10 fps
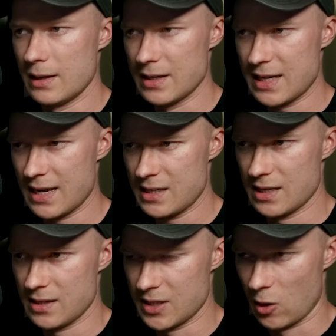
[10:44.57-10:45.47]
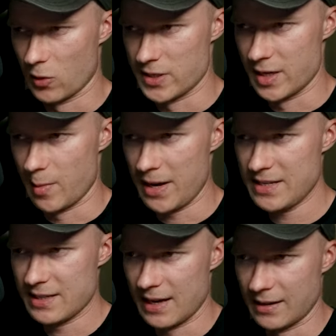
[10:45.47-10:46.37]
In this case, it is our
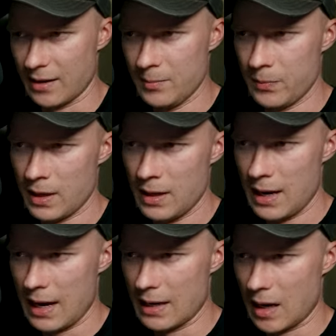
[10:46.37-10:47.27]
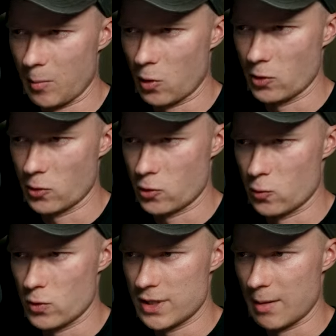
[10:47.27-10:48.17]
CMS data, and I'm going to
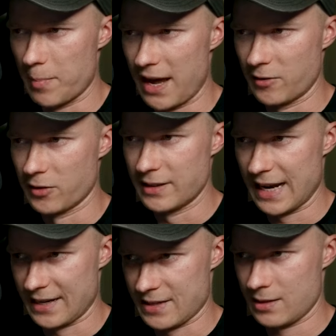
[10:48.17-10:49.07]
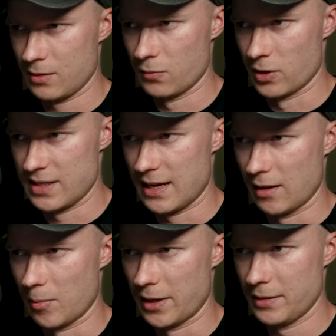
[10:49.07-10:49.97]
choose the banner text for this
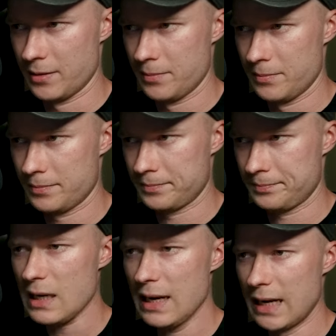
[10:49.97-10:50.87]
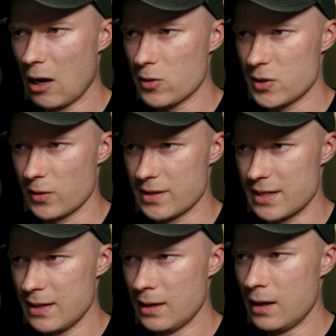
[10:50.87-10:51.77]
element. Now, as you can
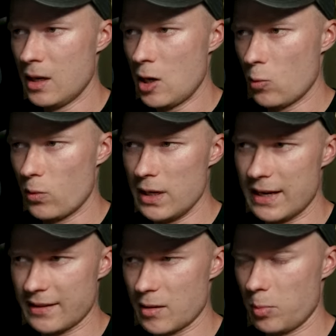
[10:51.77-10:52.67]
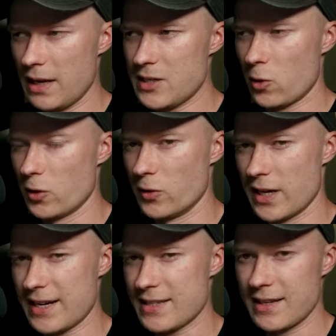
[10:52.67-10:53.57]
see, we get the
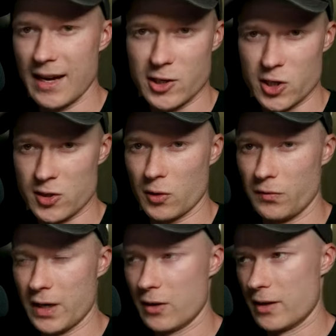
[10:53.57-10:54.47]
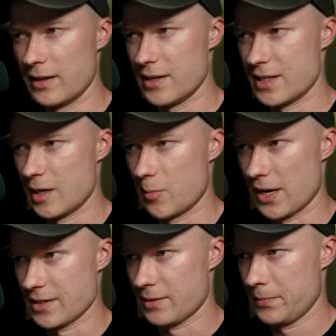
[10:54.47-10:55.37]
placeholder text that I just configured in the
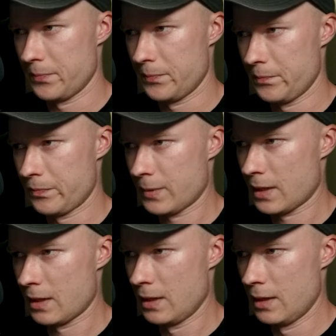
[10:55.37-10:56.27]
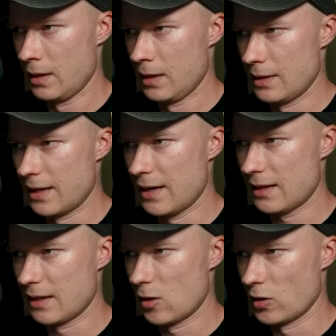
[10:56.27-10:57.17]
CMS. Then
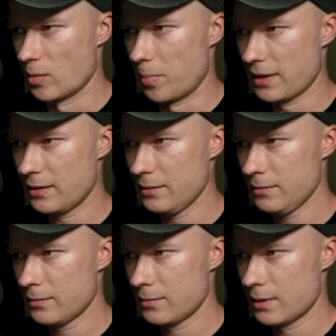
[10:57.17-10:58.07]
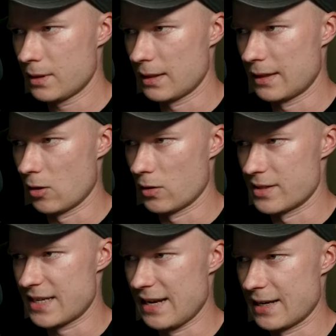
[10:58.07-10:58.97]
I click on the button, click
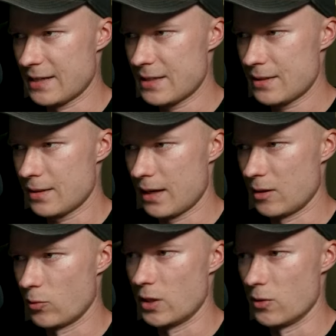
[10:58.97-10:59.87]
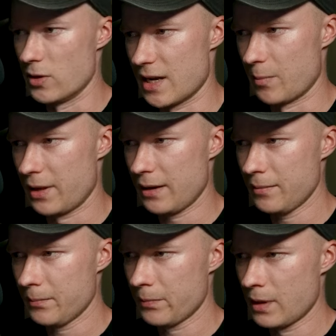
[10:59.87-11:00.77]
on settings, and we same
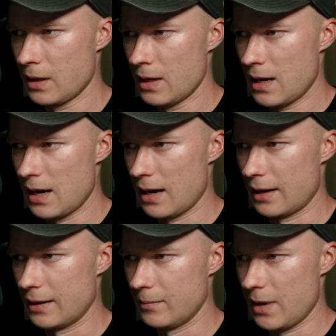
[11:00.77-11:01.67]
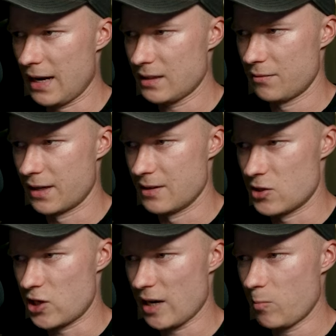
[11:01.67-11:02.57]
thing. I activate
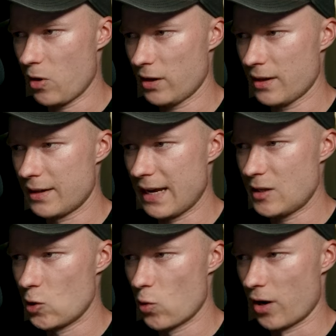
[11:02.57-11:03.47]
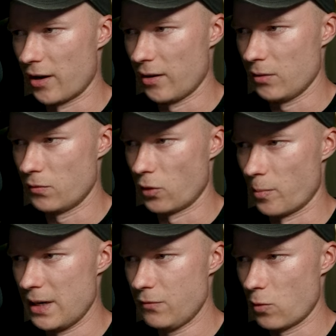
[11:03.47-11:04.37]
this checkmark, get URL
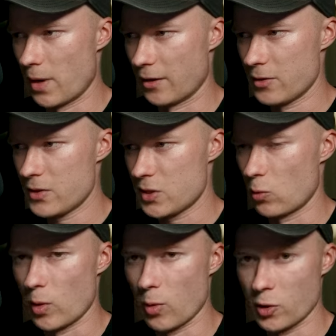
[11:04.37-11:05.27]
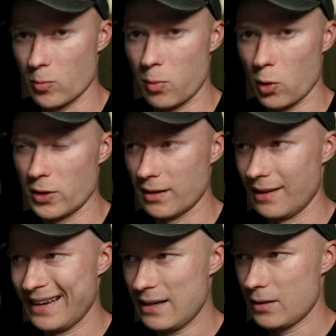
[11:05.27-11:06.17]
from info banners. So we want to pull the
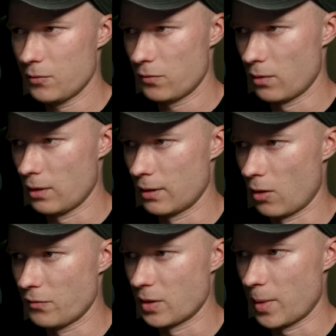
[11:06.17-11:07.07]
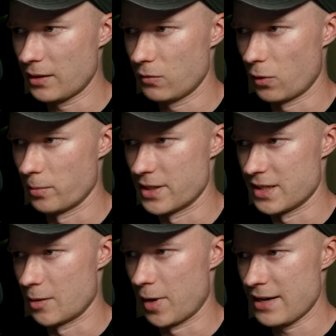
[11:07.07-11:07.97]
link uh, of the button from the
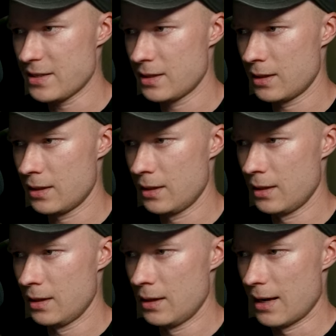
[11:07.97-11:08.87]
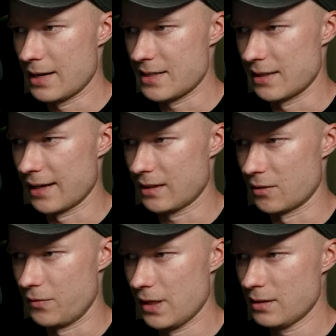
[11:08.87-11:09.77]
CMS. I
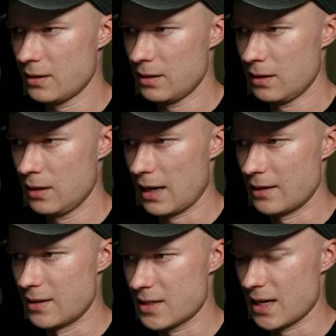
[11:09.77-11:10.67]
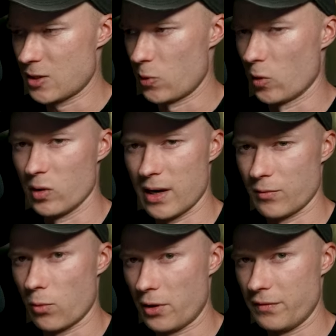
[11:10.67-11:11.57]
select the field. And in this case, we only
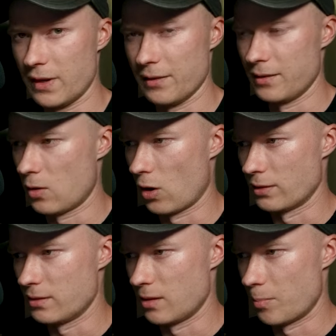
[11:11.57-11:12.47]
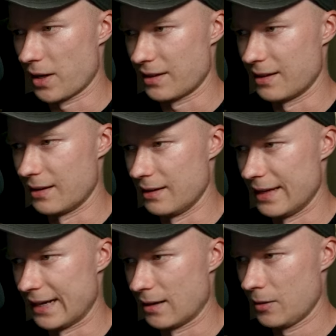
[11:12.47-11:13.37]
have one field called the button
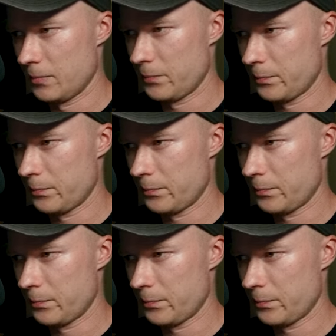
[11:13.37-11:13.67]
link.